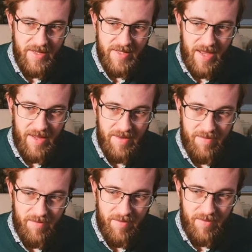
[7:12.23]
is
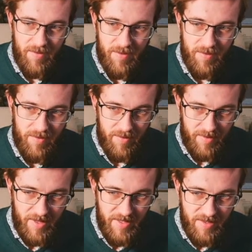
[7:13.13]
that
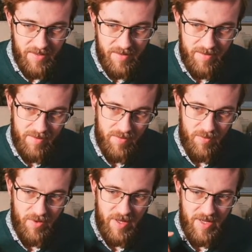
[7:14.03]
this
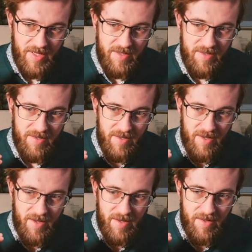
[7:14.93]
would hit
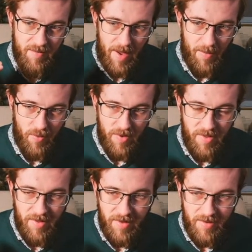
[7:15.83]
the map
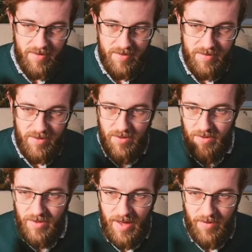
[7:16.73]
width.
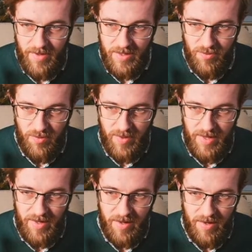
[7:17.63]
So that this would
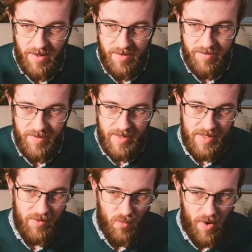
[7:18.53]
be
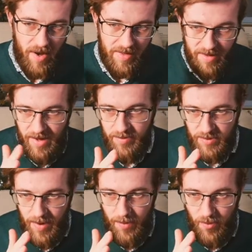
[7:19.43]
y
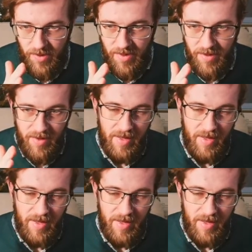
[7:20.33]
times map width.